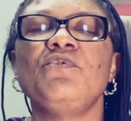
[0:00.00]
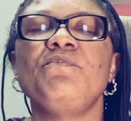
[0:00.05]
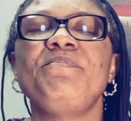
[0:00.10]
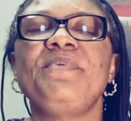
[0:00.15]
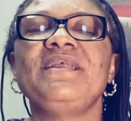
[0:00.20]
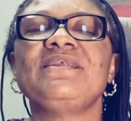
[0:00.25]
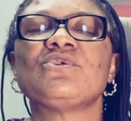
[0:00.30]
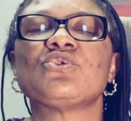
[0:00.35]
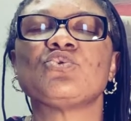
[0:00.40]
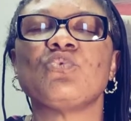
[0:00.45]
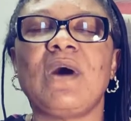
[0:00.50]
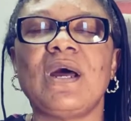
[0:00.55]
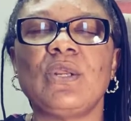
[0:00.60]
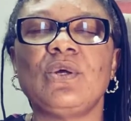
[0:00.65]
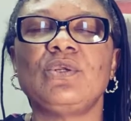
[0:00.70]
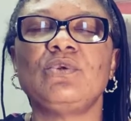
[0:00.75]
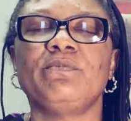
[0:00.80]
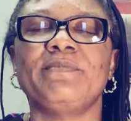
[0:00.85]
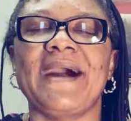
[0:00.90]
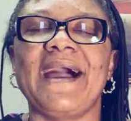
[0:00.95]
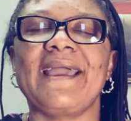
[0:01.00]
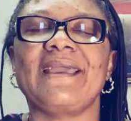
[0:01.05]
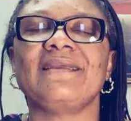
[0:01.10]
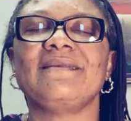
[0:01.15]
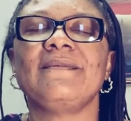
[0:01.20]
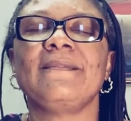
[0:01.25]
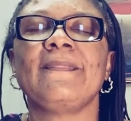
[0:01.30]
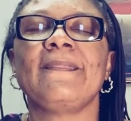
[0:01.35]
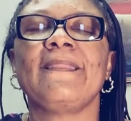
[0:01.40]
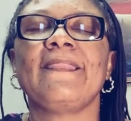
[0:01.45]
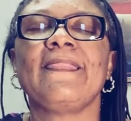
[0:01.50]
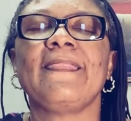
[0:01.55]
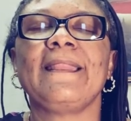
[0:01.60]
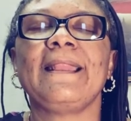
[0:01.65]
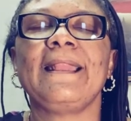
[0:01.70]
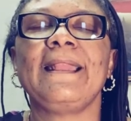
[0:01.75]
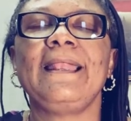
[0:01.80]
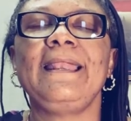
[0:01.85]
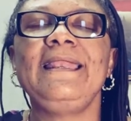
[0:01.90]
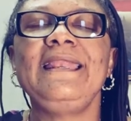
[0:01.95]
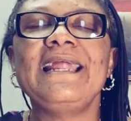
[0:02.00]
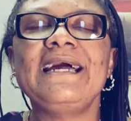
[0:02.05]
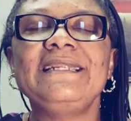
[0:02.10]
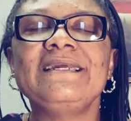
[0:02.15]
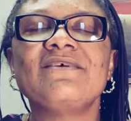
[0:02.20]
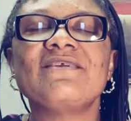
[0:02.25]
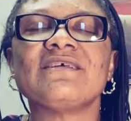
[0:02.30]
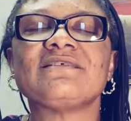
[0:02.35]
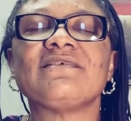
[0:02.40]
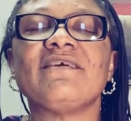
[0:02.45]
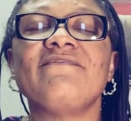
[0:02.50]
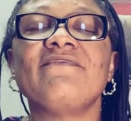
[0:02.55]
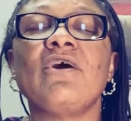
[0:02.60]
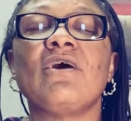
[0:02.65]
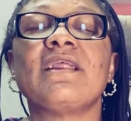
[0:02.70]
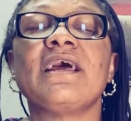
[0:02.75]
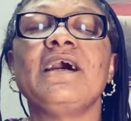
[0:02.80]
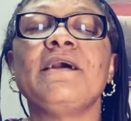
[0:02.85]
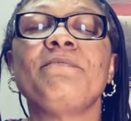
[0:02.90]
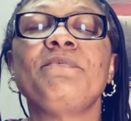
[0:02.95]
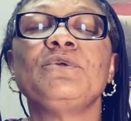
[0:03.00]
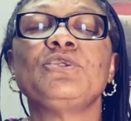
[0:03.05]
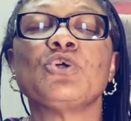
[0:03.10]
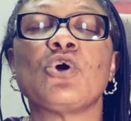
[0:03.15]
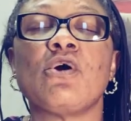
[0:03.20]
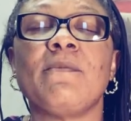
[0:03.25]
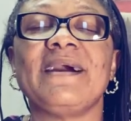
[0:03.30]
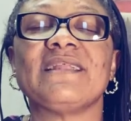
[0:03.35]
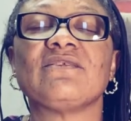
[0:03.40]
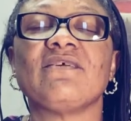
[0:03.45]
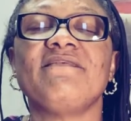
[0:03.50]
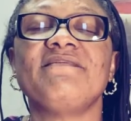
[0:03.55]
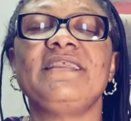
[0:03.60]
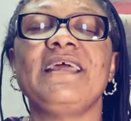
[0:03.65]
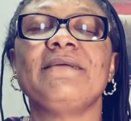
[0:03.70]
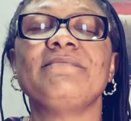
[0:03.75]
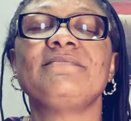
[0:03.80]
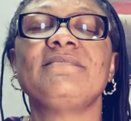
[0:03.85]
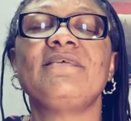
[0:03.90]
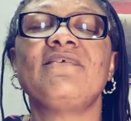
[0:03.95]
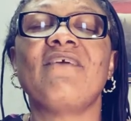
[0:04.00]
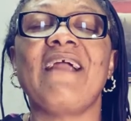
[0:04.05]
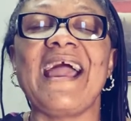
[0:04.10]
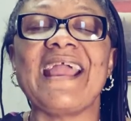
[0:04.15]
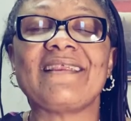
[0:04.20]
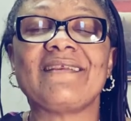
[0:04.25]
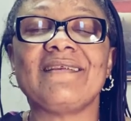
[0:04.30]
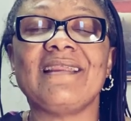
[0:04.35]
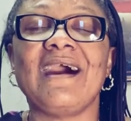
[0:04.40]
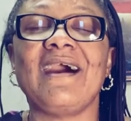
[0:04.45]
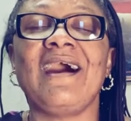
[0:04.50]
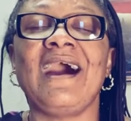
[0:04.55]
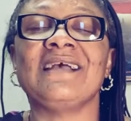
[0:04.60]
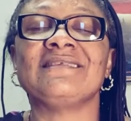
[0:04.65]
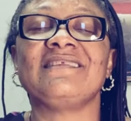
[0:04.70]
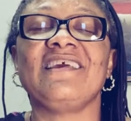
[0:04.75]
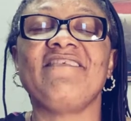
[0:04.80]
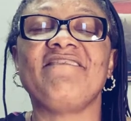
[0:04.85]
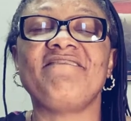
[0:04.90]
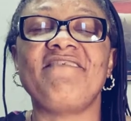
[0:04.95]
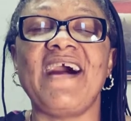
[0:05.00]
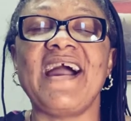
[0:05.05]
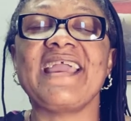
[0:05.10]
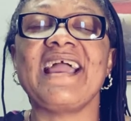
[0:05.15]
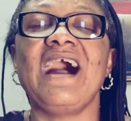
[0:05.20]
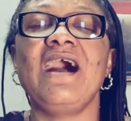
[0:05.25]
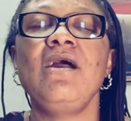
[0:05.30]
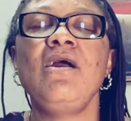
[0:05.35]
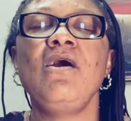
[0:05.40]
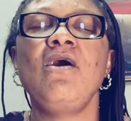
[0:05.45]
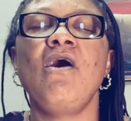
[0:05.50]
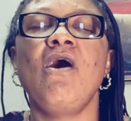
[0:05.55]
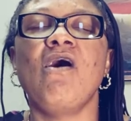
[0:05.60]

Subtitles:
you've been swallowed by. Let the grace of God help you to come out of them right now as the fire